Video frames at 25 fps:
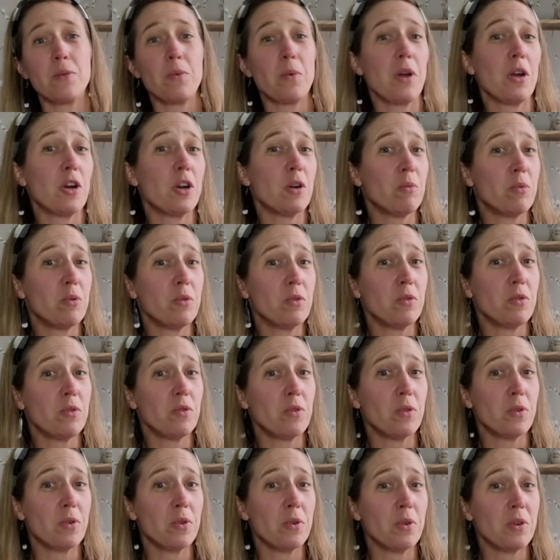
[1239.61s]
it wearable
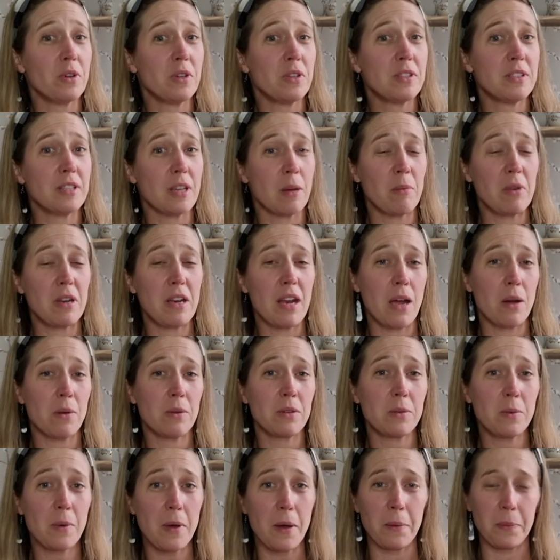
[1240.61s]
for summer now
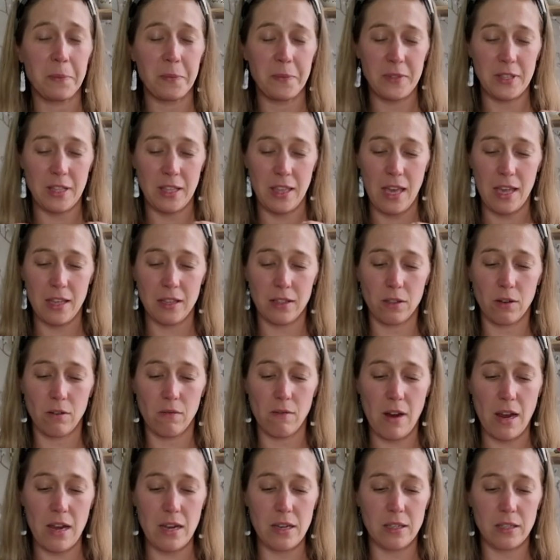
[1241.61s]
as well, so that's
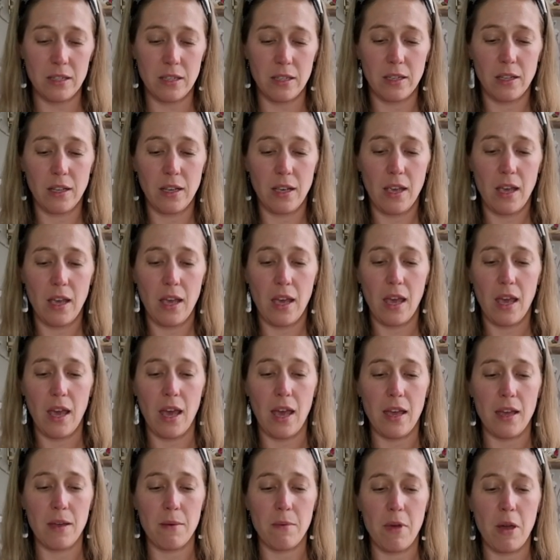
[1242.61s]
great.
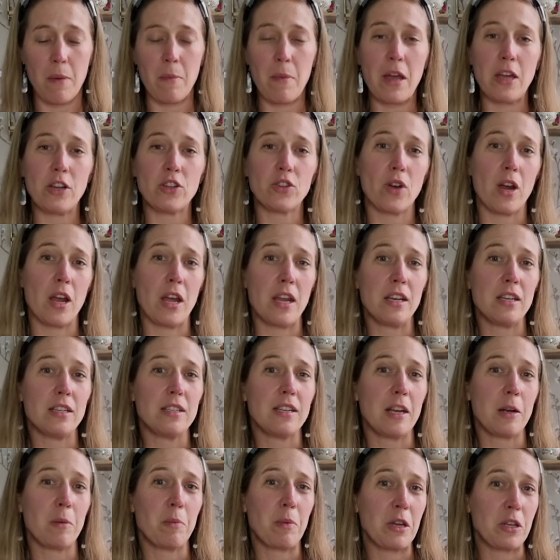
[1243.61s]
I might try and
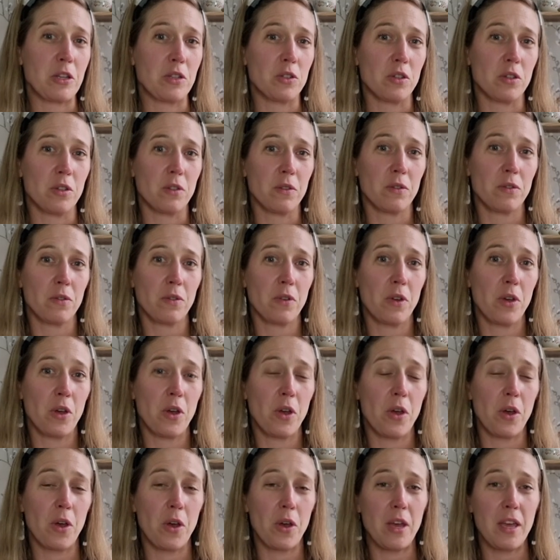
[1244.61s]
get a picture of
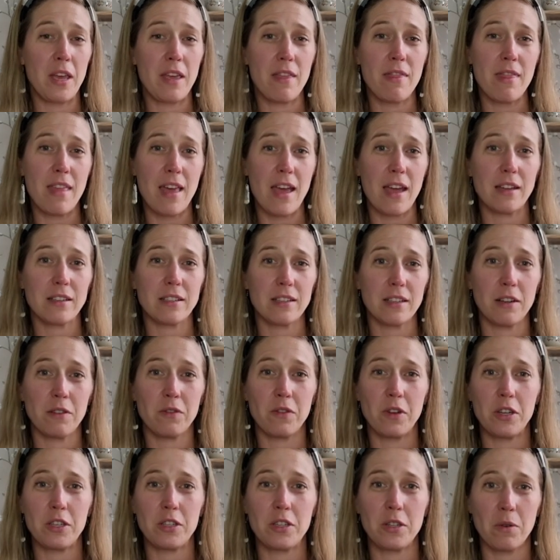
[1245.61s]
her in that, and
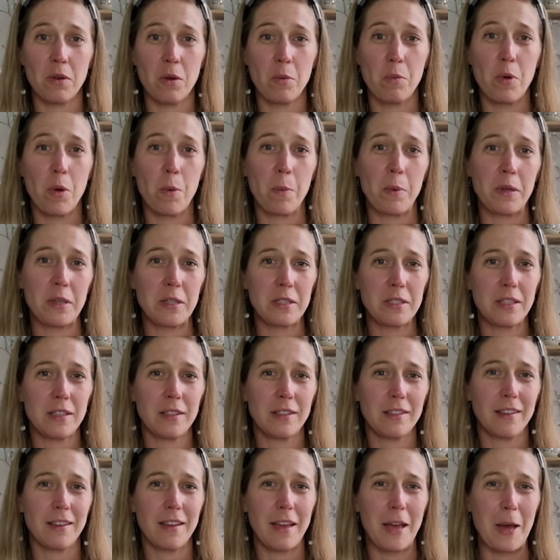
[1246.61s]
if I do, I'll pop it
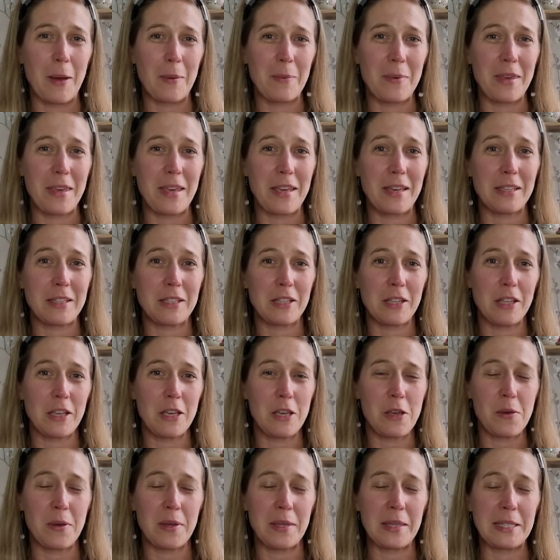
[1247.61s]
up here so that
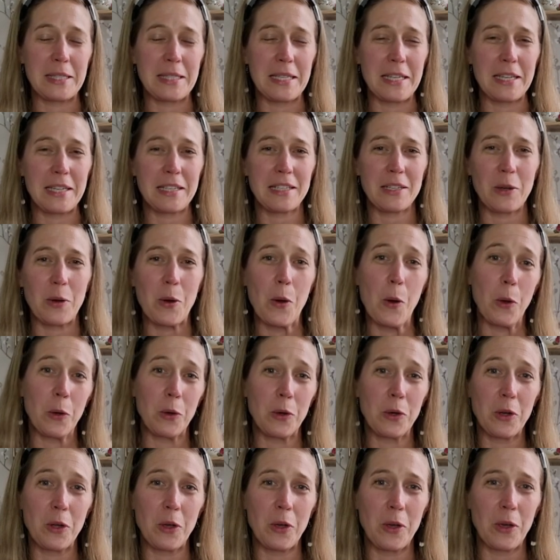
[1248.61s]
you can see it
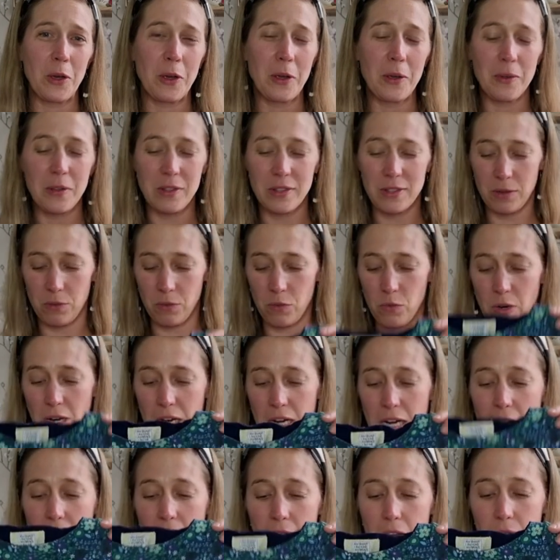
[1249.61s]
on her. It's a
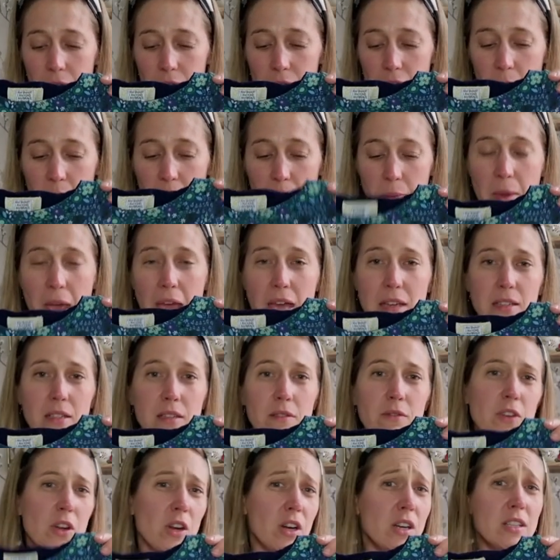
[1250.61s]
really lovely wee
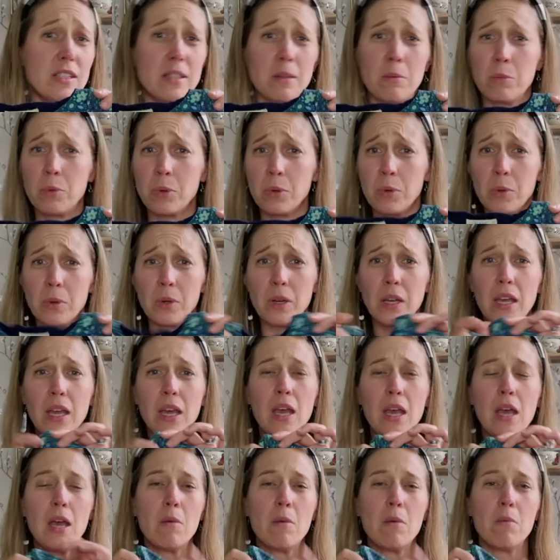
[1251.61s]
pattern, very simple,
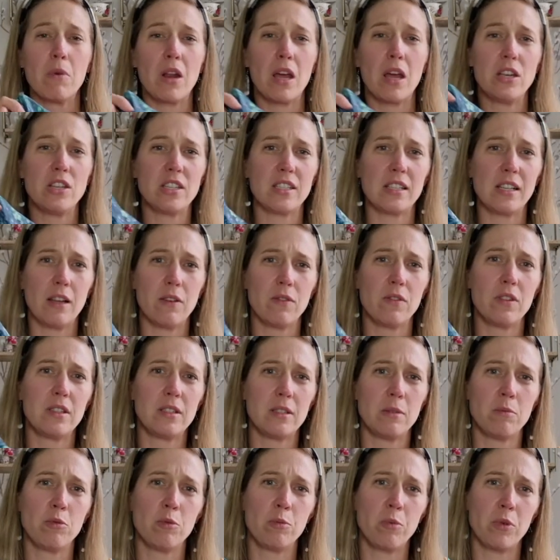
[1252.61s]
but I just love the
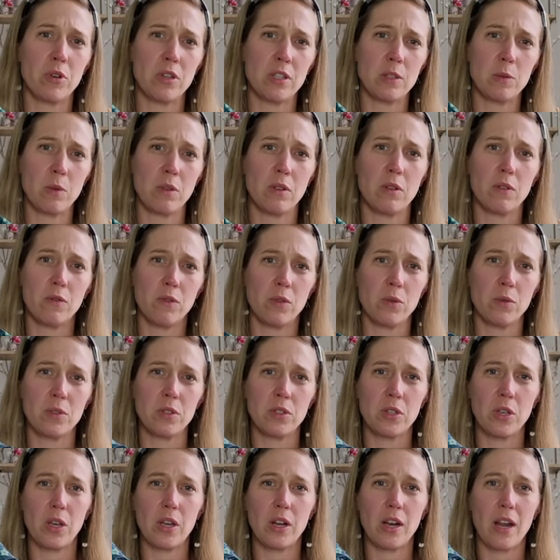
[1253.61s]
simple bodice with the full
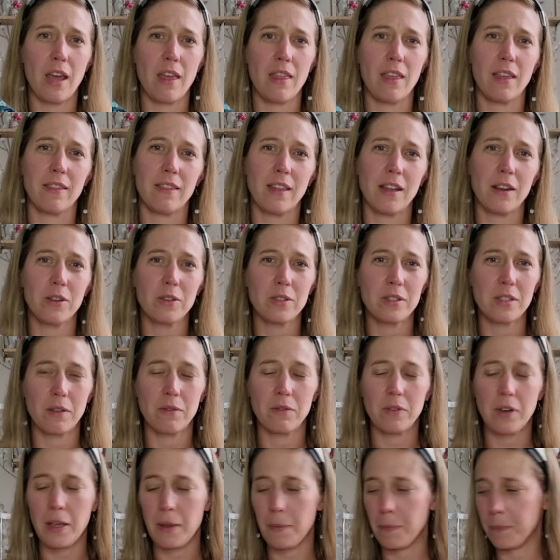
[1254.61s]
skirt. I think that looks
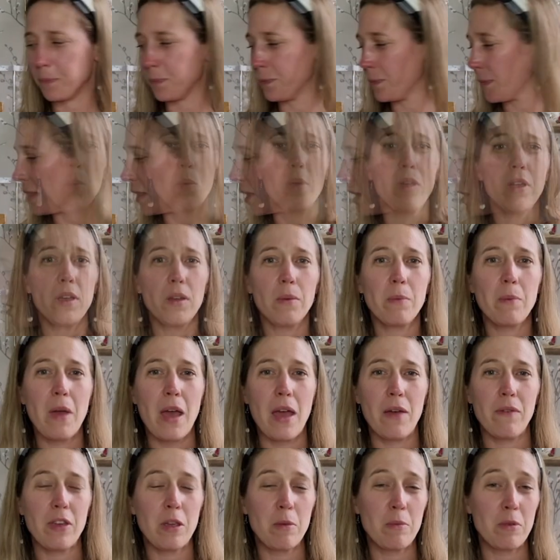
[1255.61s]
lovely. We're
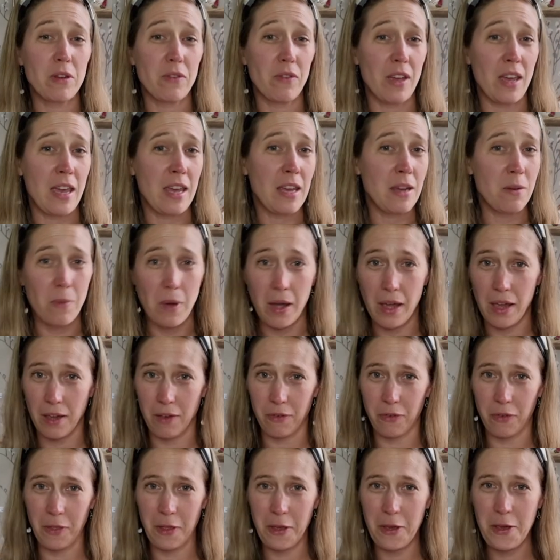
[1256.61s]
having a bit of a heat
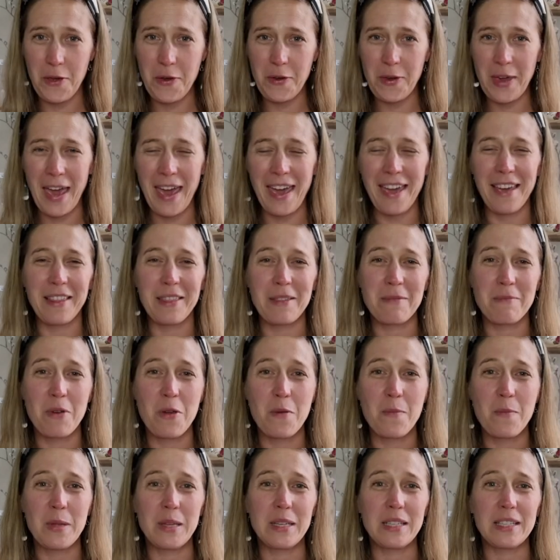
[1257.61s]
wave in the UK at the
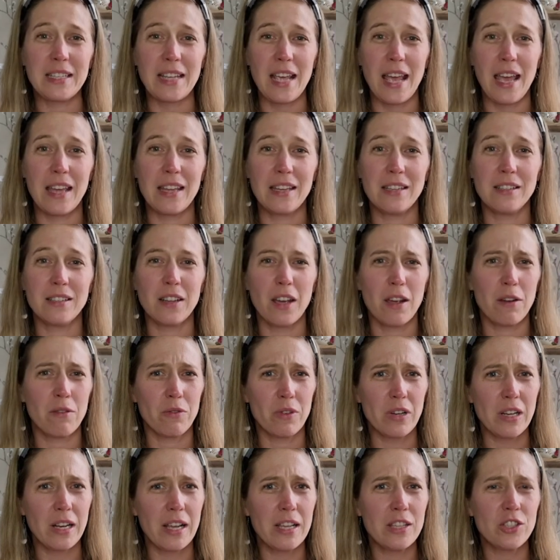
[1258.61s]
moment, and
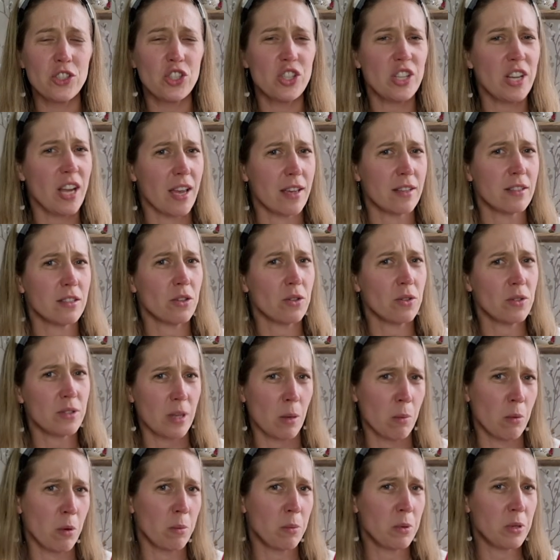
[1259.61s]
I've realized she has no
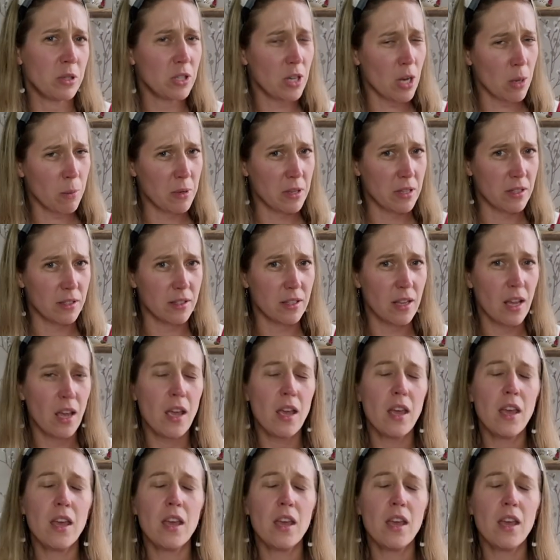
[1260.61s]
summer pajamas.